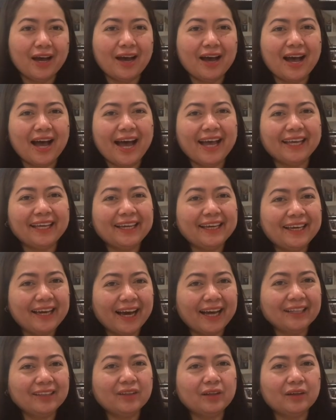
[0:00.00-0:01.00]
I
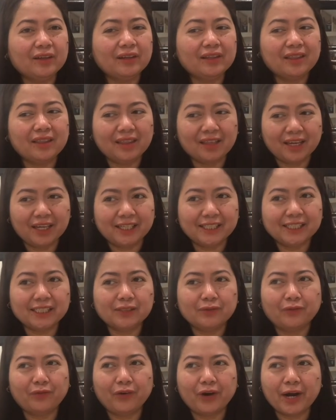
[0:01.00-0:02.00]
got this
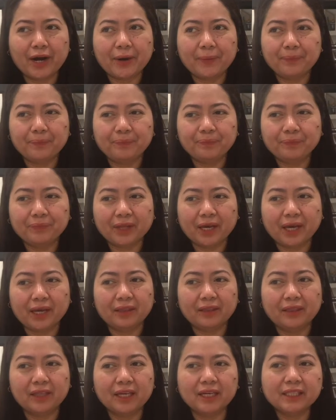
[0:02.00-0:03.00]
from, I
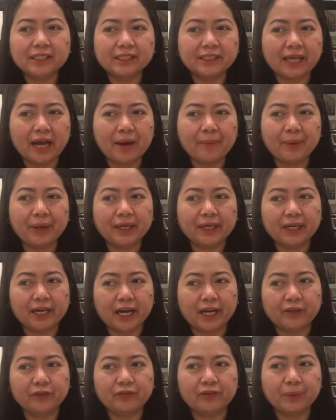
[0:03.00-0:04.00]
think some I
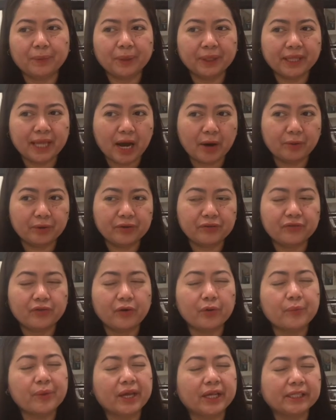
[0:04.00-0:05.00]
got from Andawe
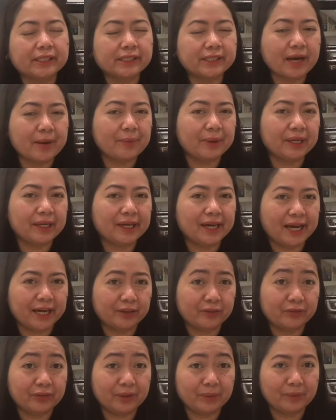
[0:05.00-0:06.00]
Foam and some I got
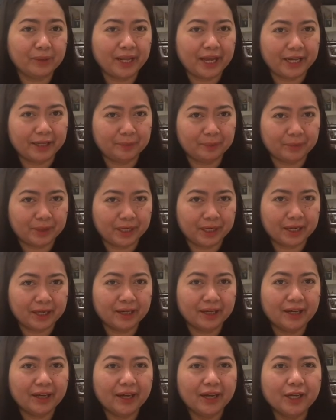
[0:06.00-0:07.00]
from Landmark.
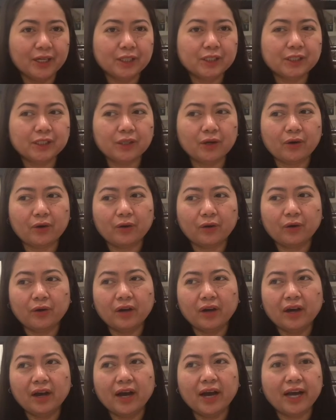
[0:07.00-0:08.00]
So,
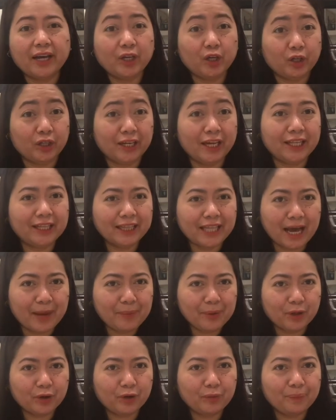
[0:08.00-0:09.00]
ayun, ang
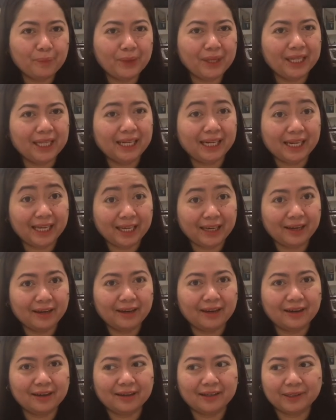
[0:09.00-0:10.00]
dami kong
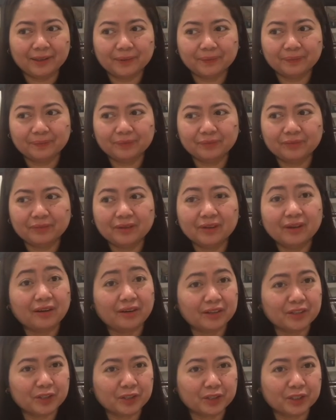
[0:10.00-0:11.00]
biniling
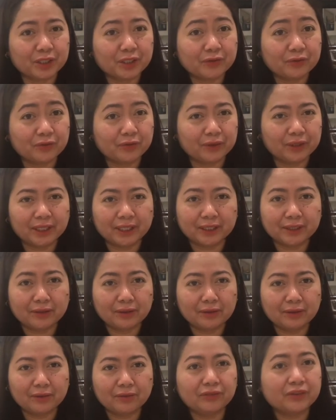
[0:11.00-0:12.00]
cushions
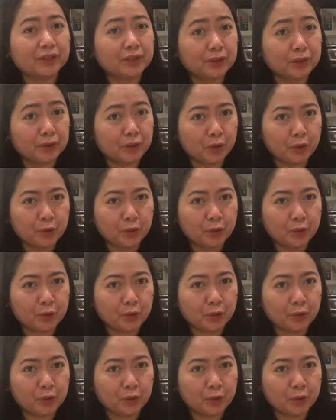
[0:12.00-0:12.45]
for throw